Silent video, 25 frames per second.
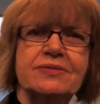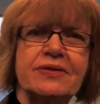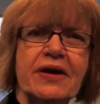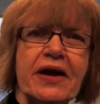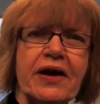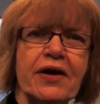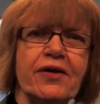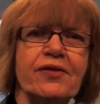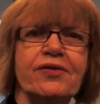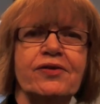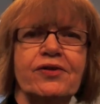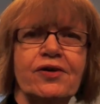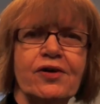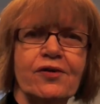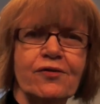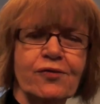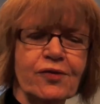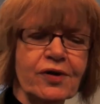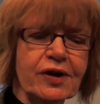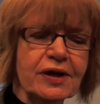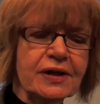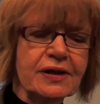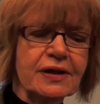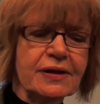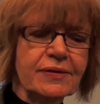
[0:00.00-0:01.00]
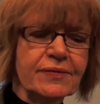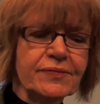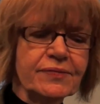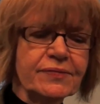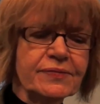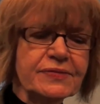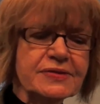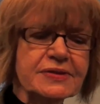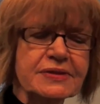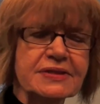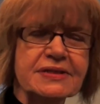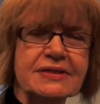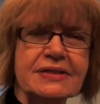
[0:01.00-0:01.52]
healthier if we can
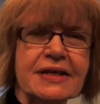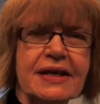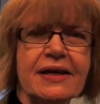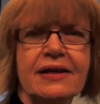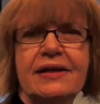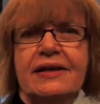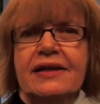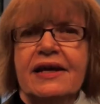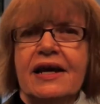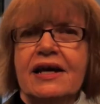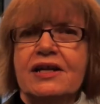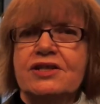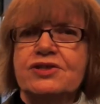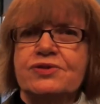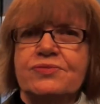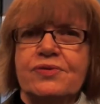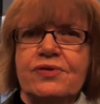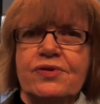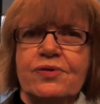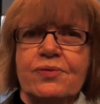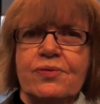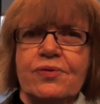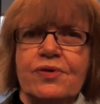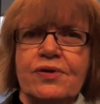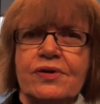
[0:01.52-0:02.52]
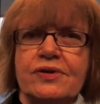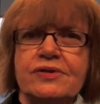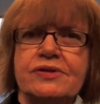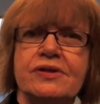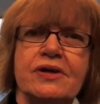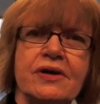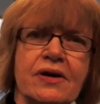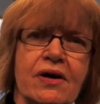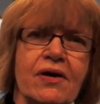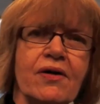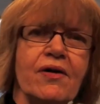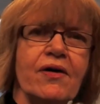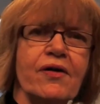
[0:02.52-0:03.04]
stay engaged with the world
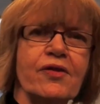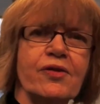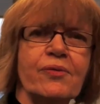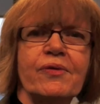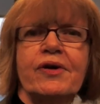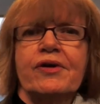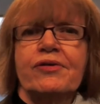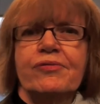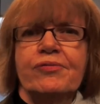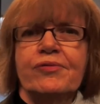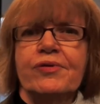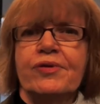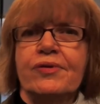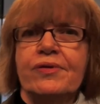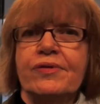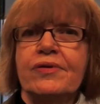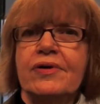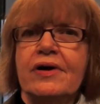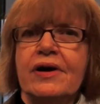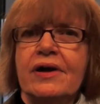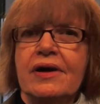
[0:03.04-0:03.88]
all the way through.